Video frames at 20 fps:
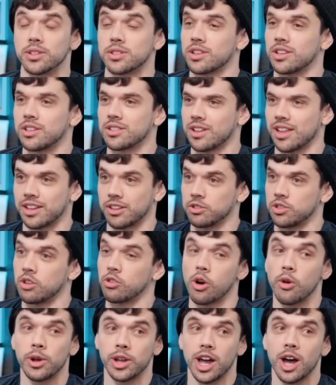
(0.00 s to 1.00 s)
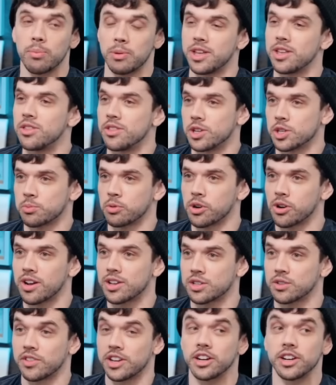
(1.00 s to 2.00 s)
is like growing up in this
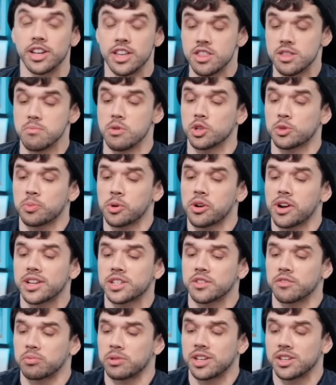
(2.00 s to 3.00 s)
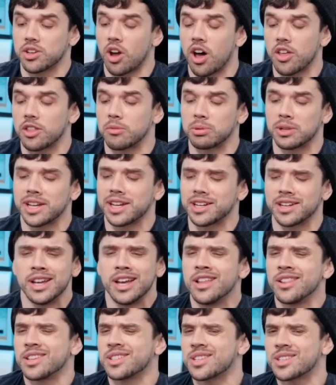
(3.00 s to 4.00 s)
progressive area, in the most progressive place on the planet.
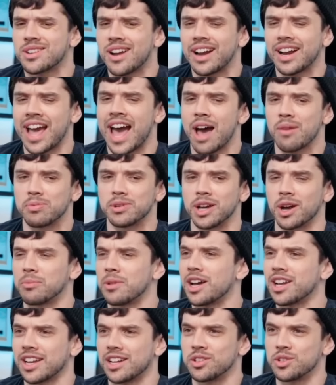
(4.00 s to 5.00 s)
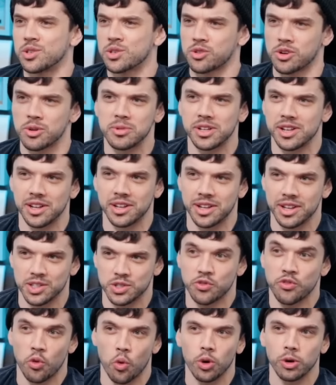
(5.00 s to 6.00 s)
This is not happening. I'm not getting discriminated
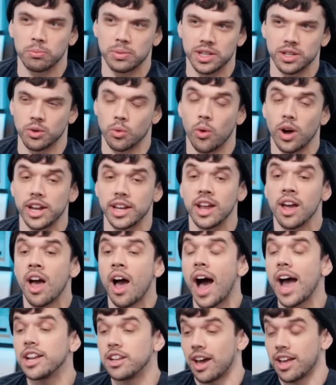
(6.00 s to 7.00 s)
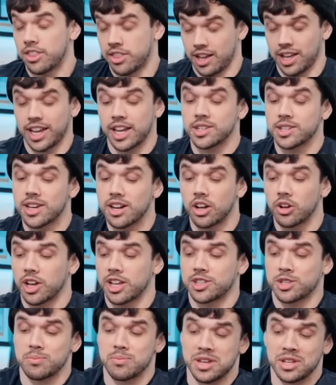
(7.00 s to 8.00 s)
against for being white. Like I said, I'll
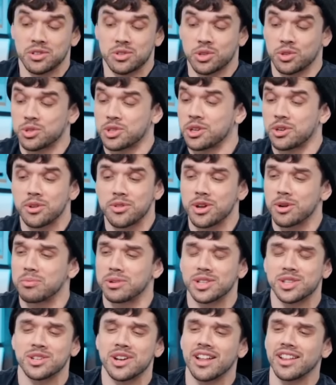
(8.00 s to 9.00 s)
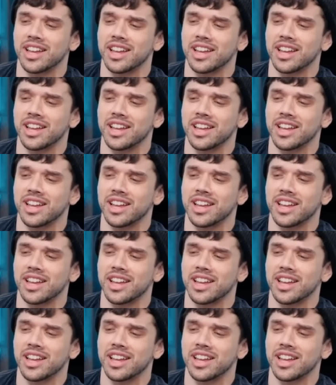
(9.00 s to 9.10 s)
get some insults here or there, but it's not